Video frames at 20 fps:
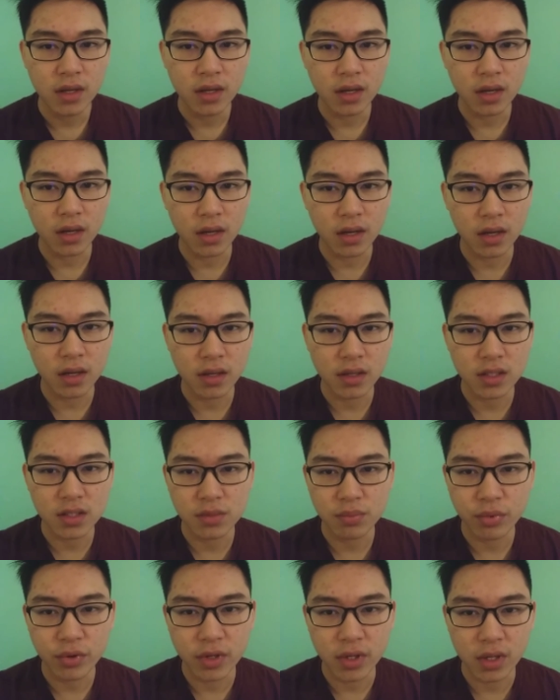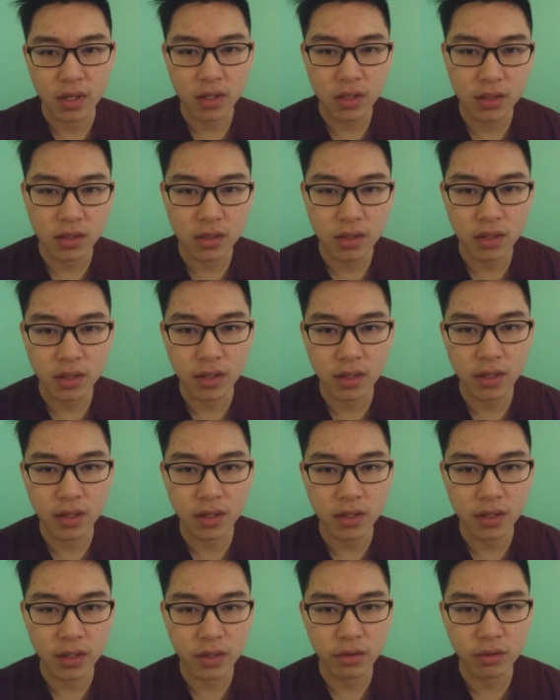and it's pretty hard,
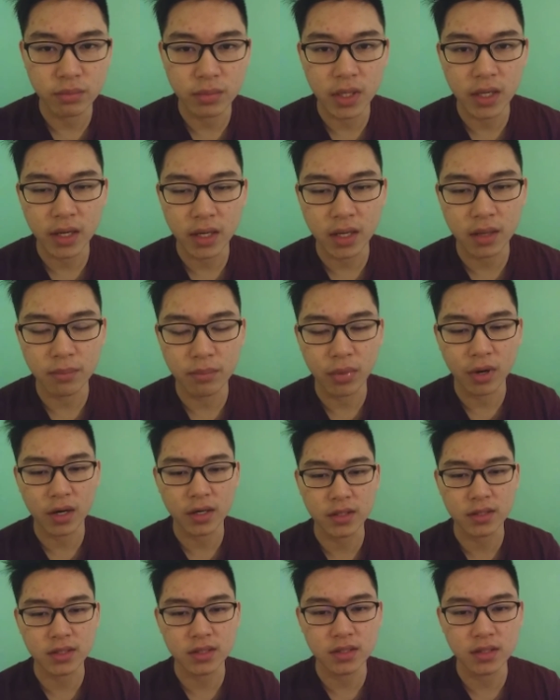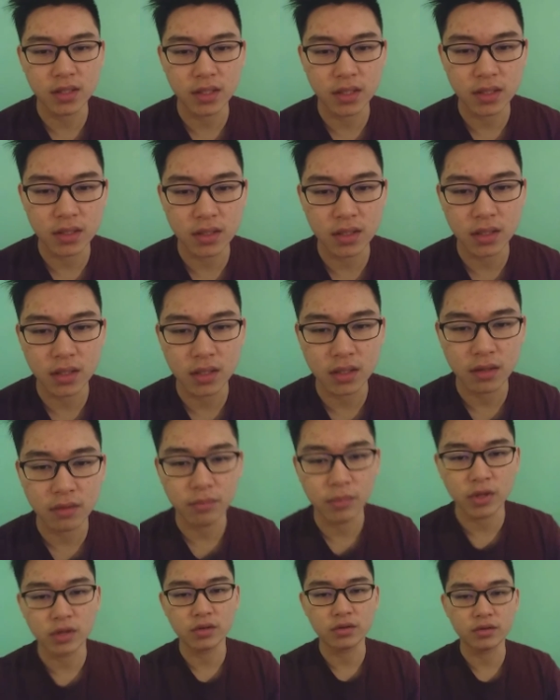and I hope that I can pass the
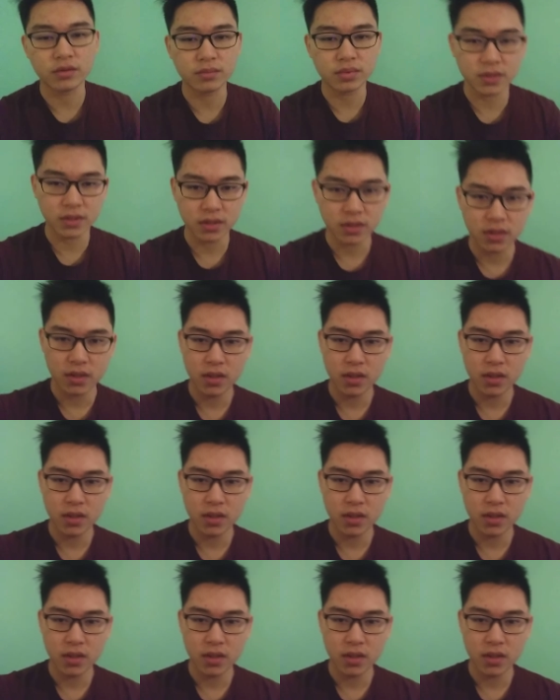midterms.